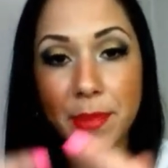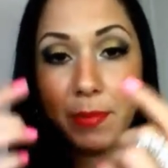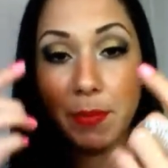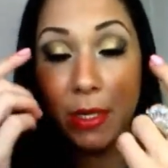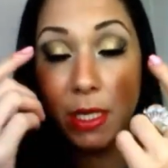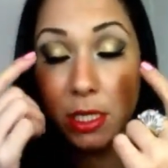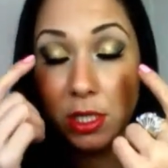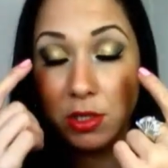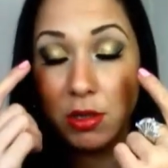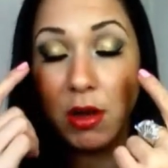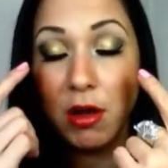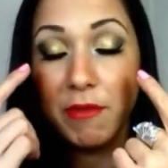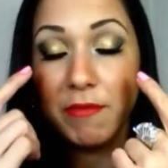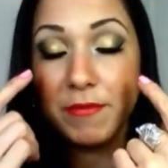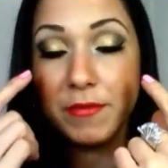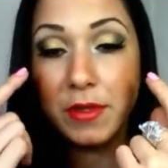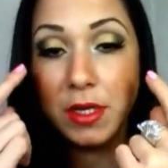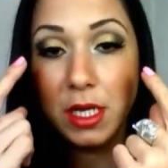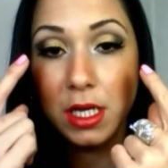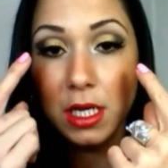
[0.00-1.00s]
because of
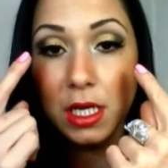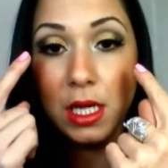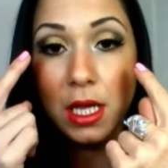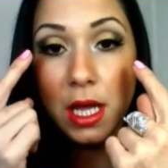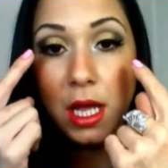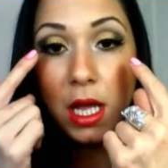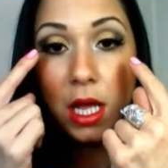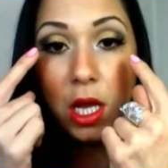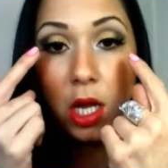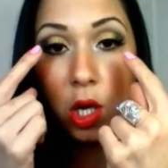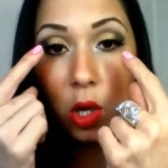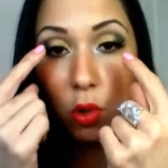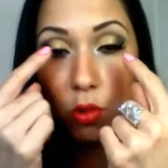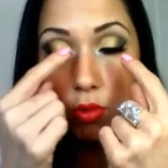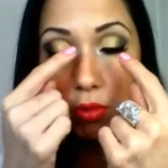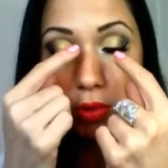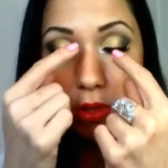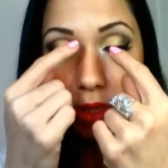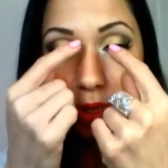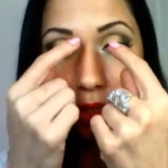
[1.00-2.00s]
the
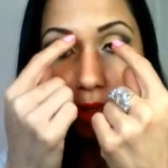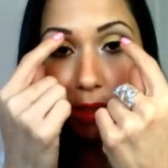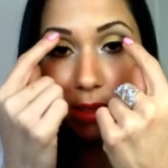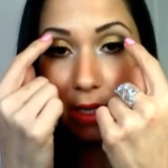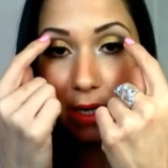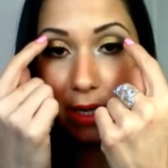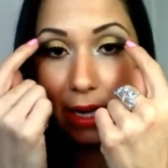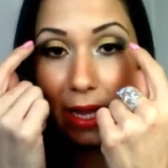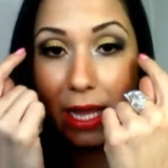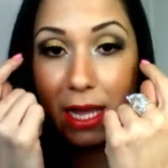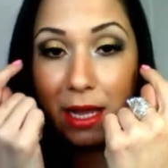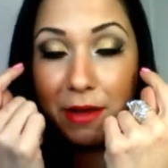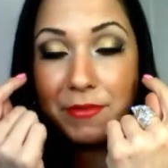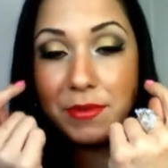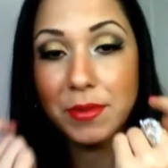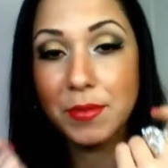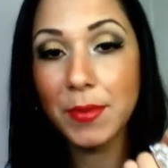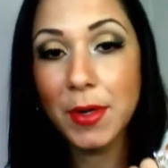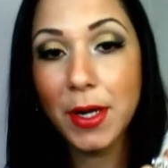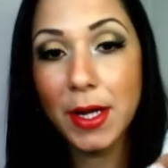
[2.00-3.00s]
gold that I have
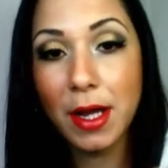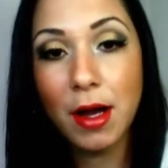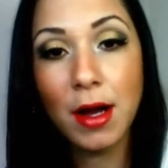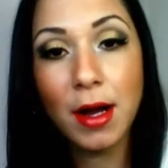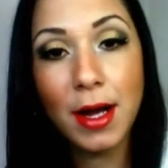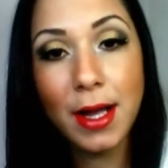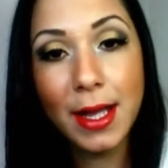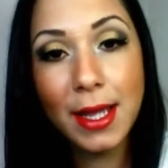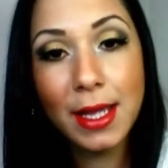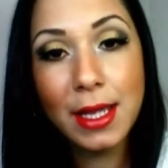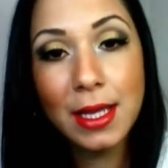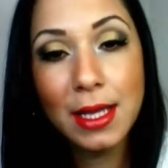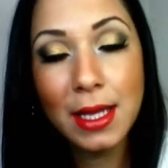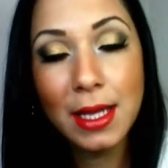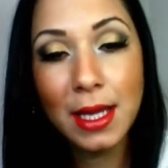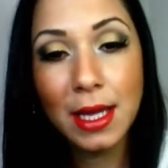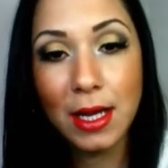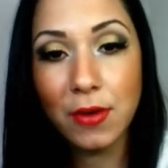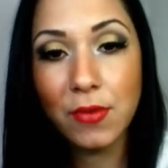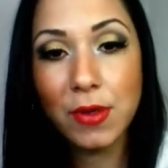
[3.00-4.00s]
on my eye,
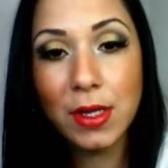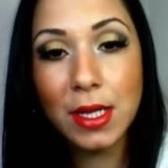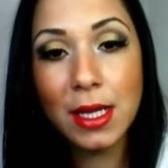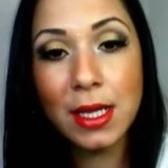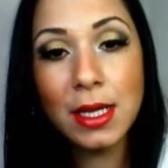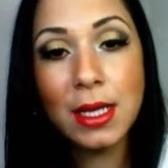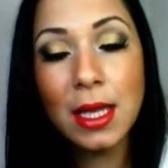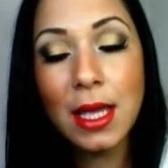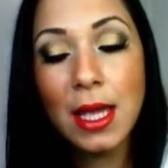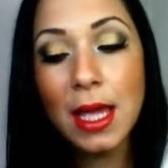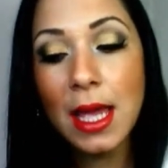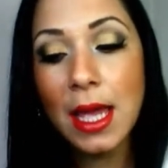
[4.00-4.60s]
okay?